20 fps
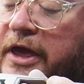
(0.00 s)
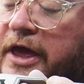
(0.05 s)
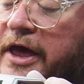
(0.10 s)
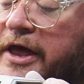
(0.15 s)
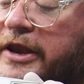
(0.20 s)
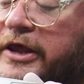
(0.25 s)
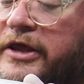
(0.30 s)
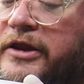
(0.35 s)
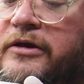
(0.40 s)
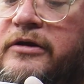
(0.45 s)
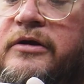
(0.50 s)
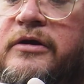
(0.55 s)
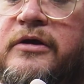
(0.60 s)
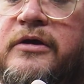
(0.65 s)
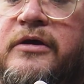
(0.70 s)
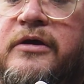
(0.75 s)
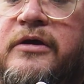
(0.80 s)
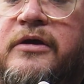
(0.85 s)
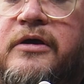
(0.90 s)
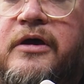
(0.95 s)
at it,
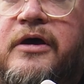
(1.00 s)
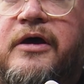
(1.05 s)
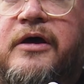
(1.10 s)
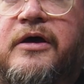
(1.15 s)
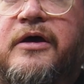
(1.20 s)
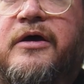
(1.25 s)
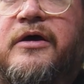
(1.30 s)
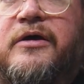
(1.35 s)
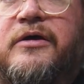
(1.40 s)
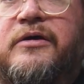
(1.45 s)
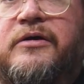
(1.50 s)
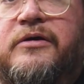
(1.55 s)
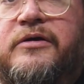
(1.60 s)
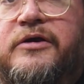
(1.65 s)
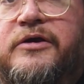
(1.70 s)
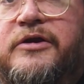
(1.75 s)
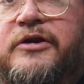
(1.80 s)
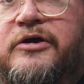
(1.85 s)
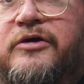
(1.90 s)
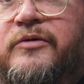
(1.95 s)

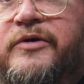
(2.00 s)
you know,